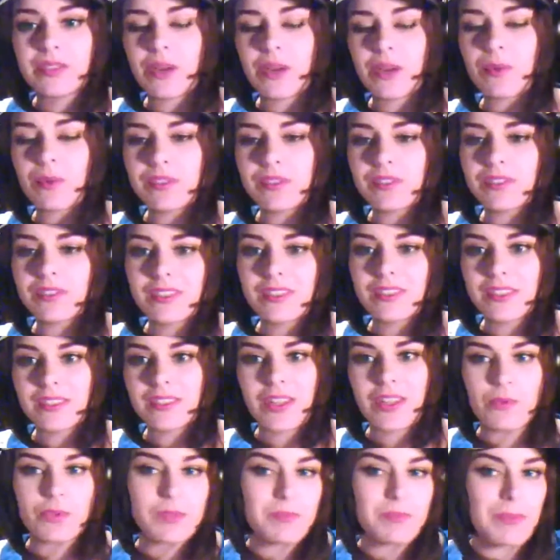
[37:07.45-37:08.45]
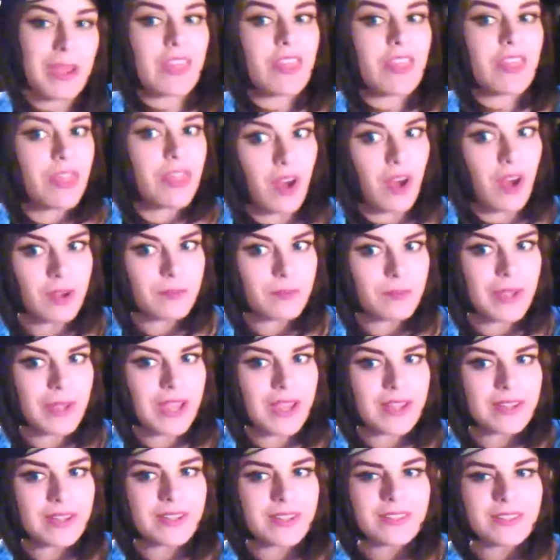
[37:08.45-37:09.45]
So that was my thought
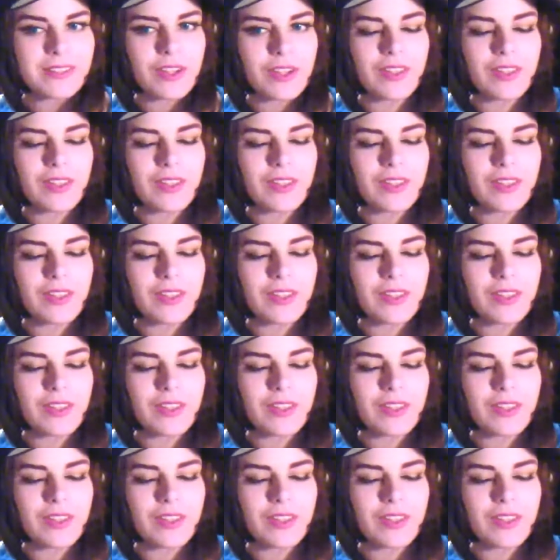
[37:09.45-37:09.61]
behind it.